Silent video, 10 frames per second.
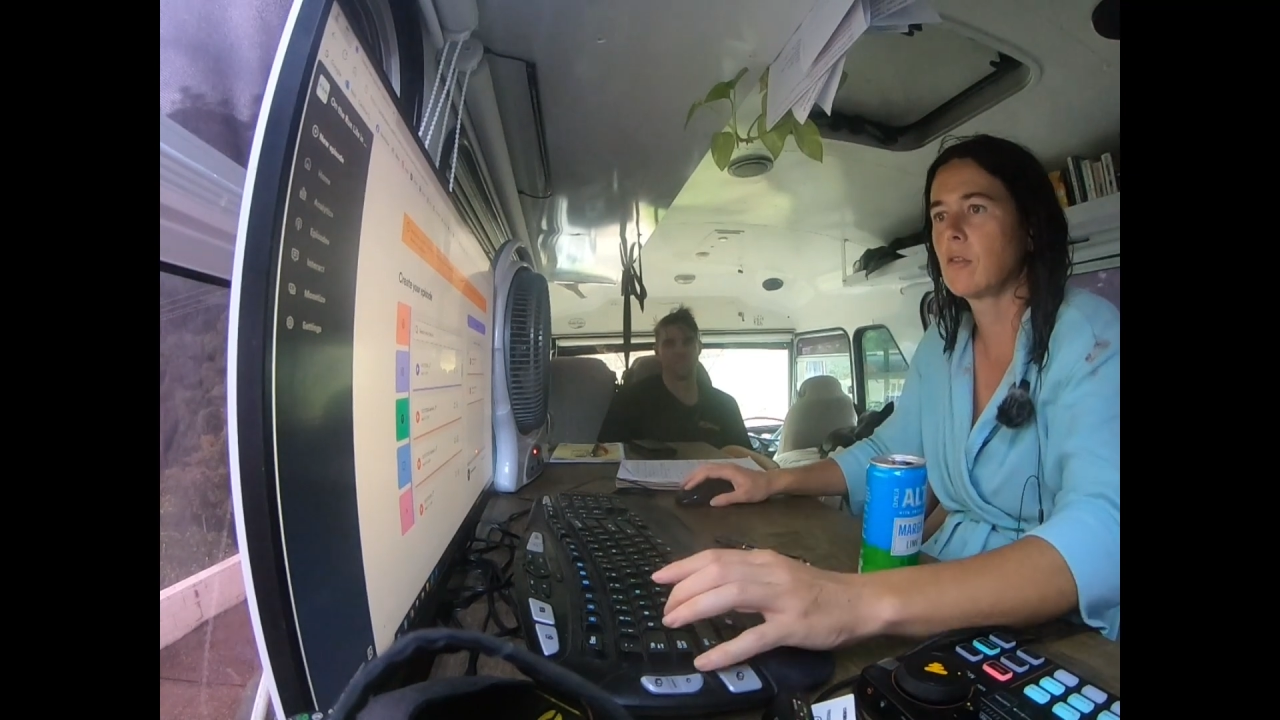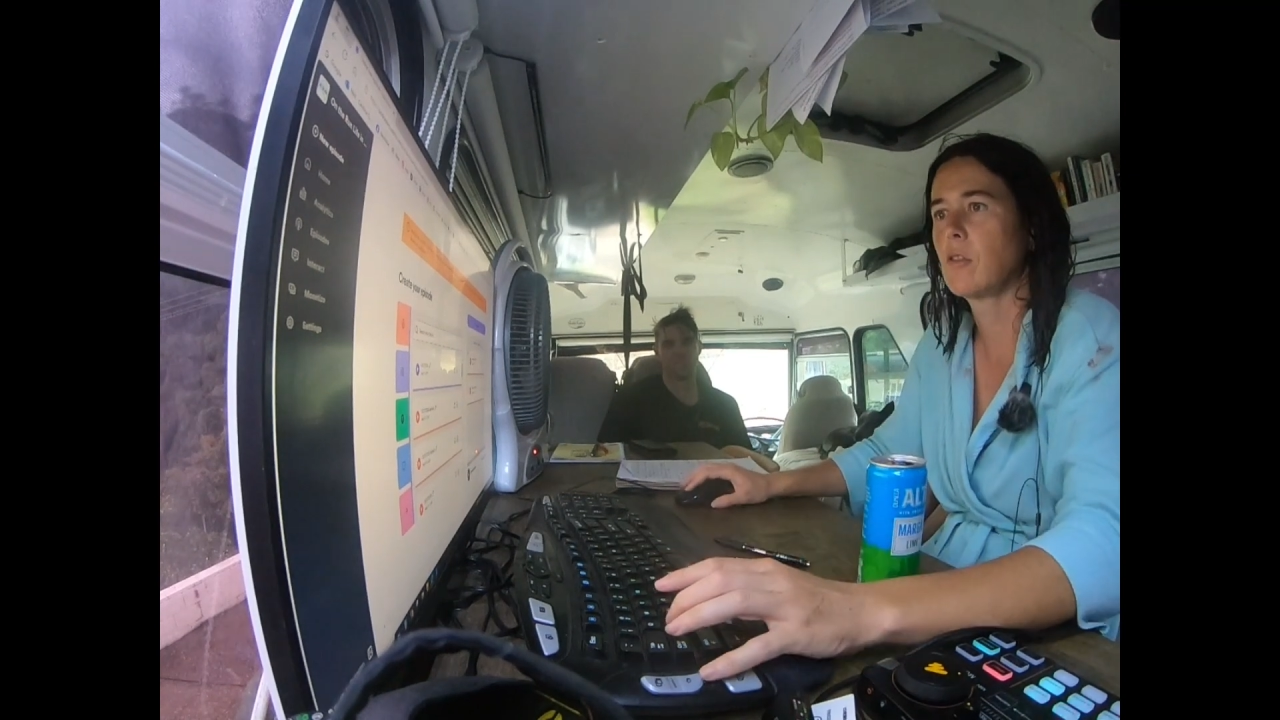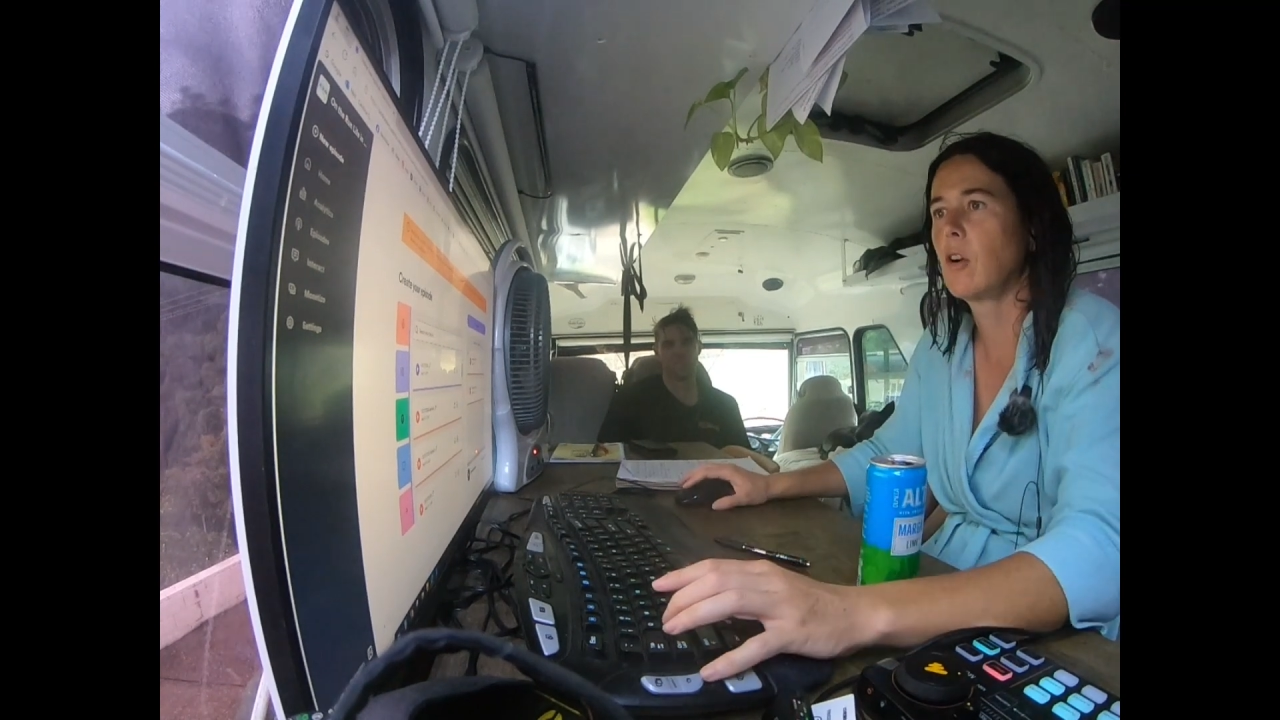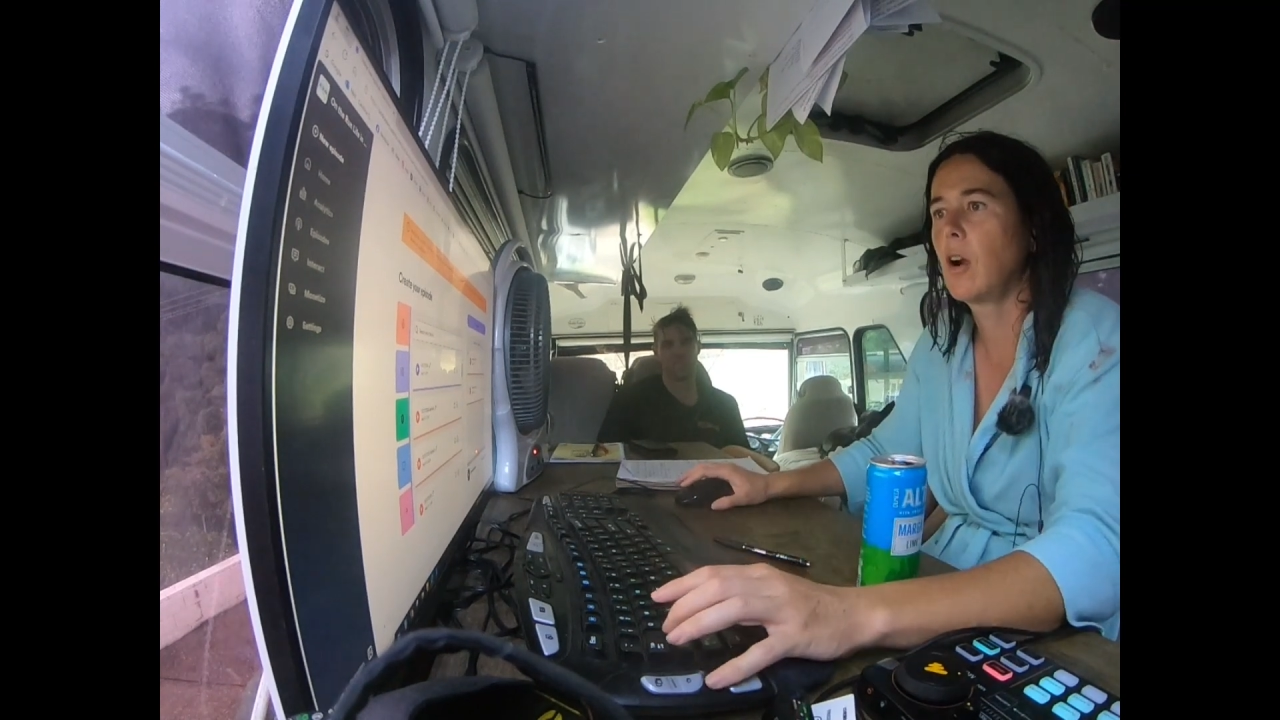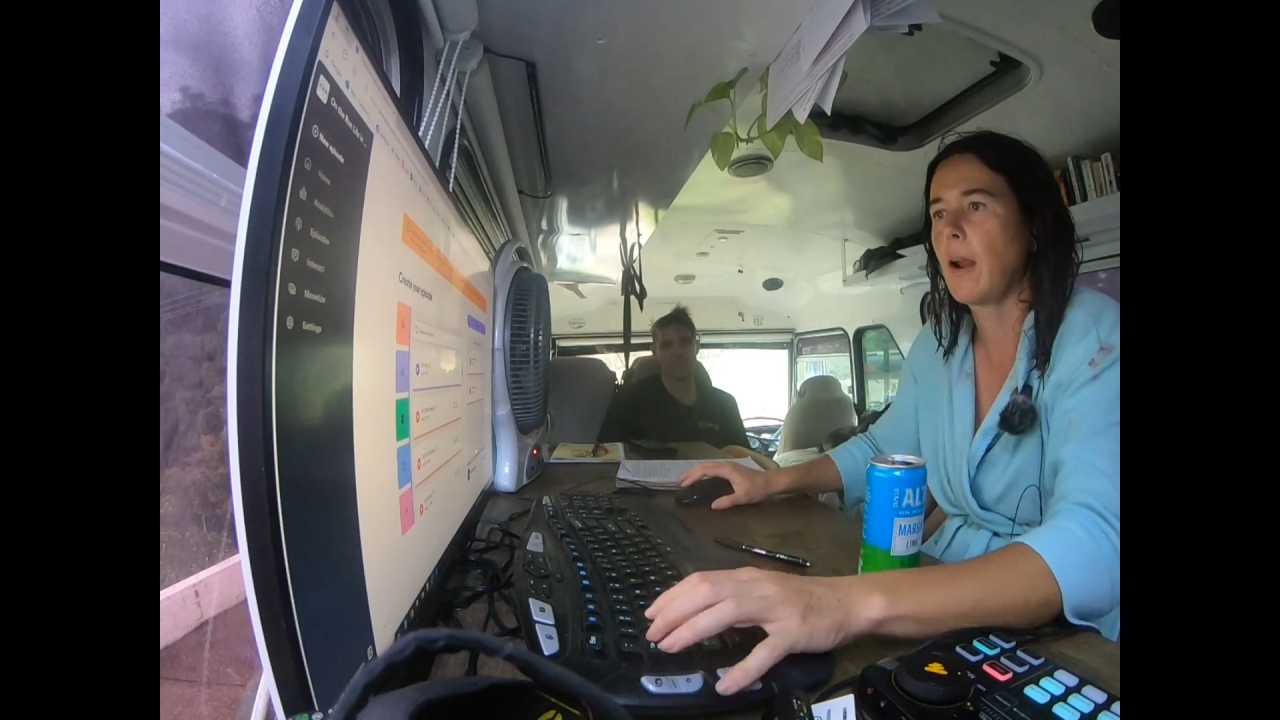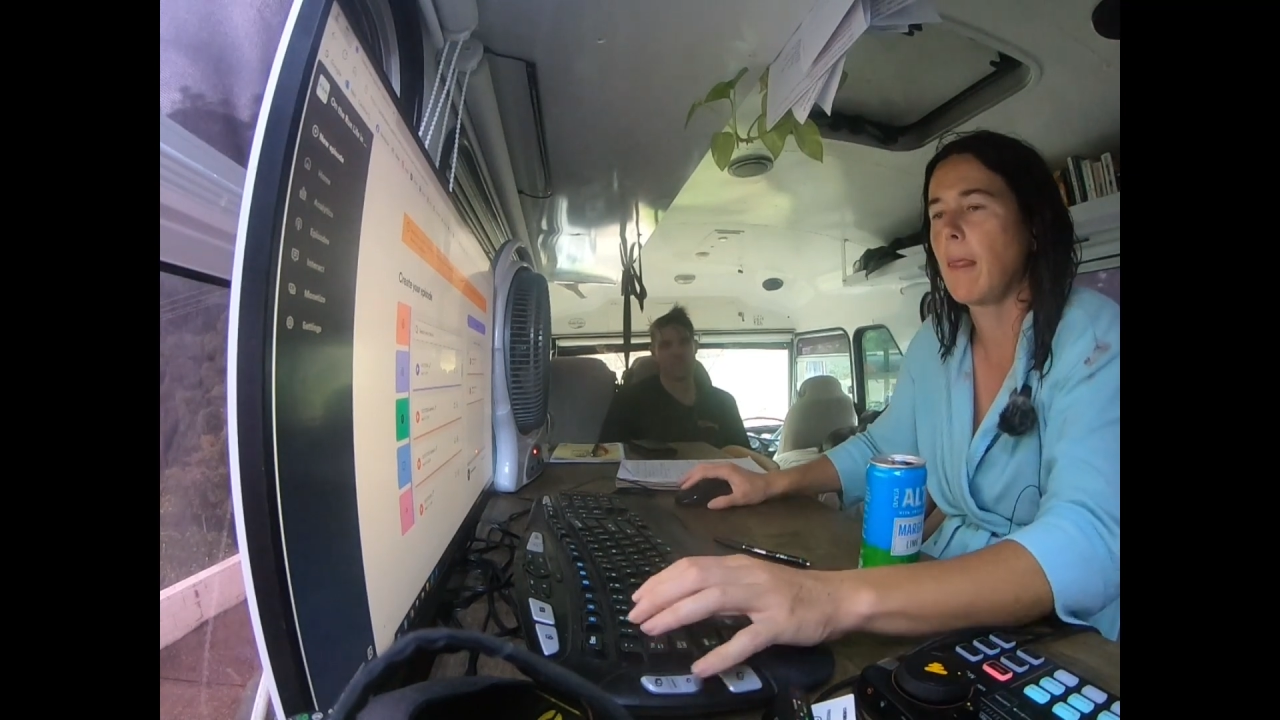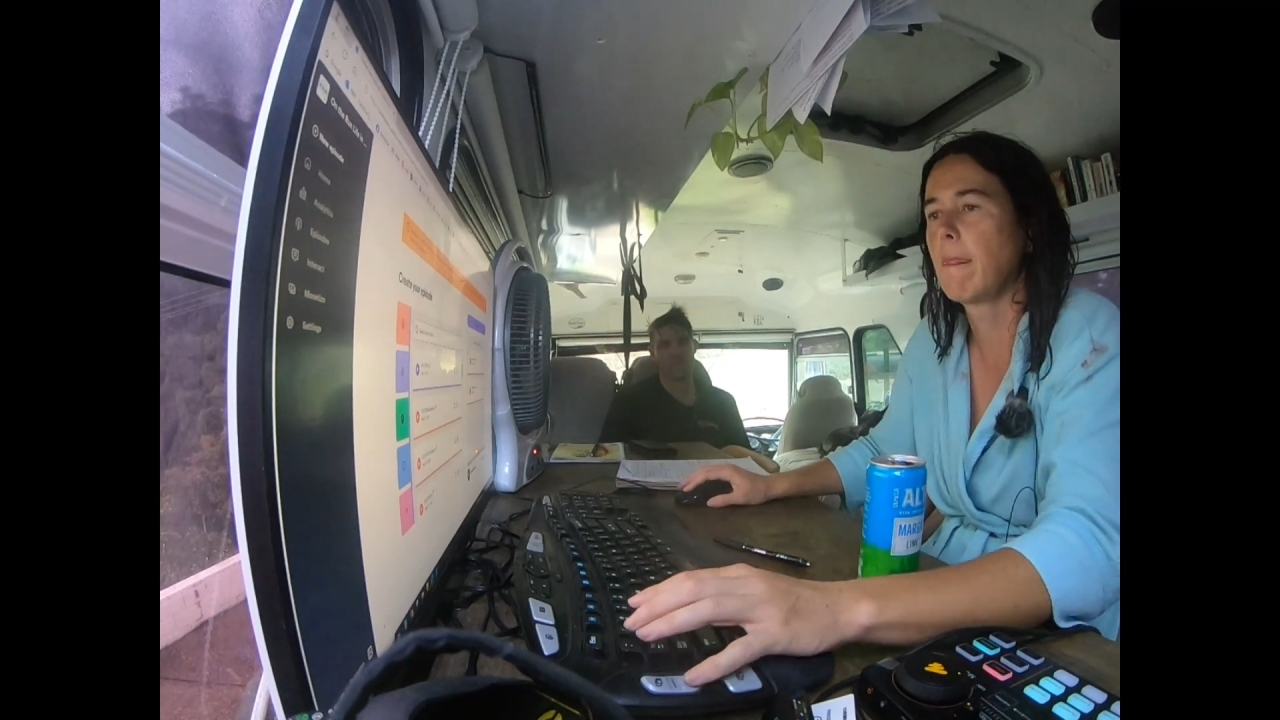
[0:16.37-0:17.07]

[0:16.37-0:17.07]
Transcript: try